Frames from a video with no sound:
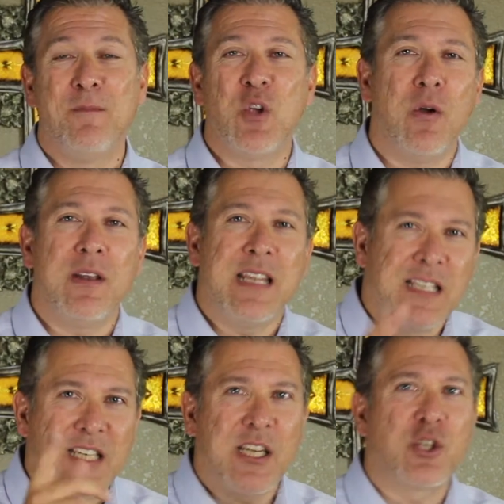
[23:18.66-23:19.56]
So,
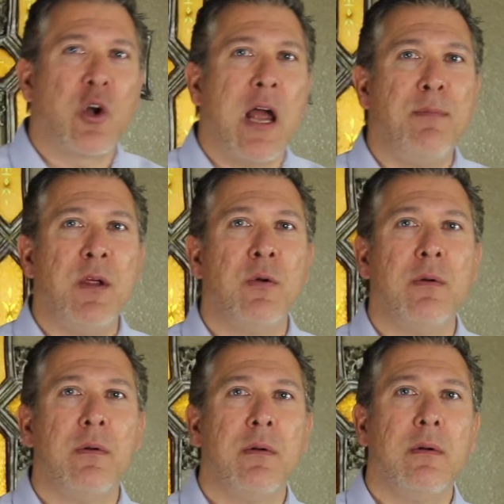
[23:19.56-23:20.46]
does this describe
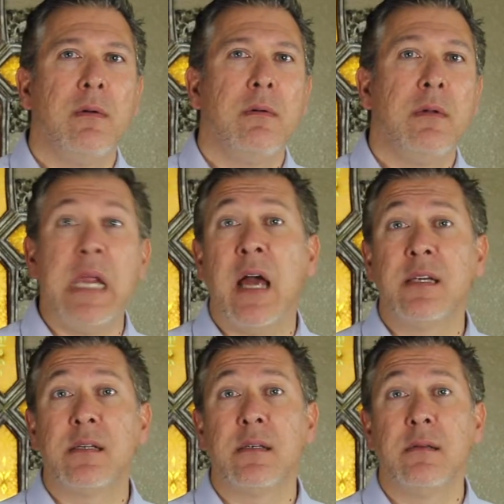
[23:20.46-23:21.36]
you?
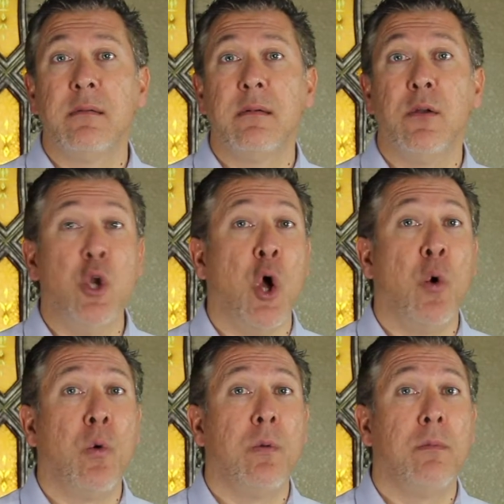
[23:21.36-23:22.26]
Yes?
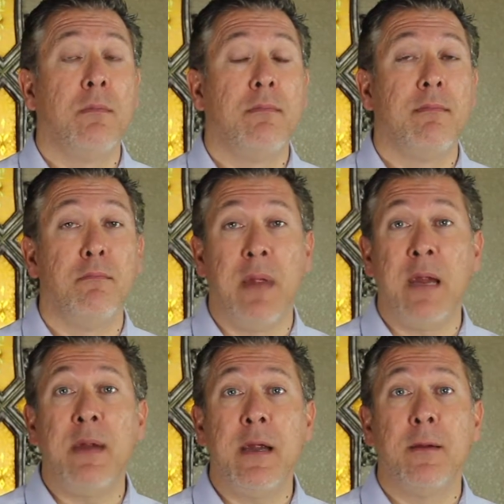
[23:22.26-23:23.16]
No?
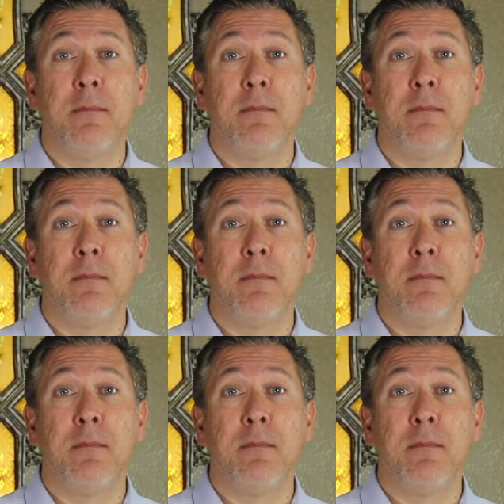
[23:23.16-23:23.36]
Maybe?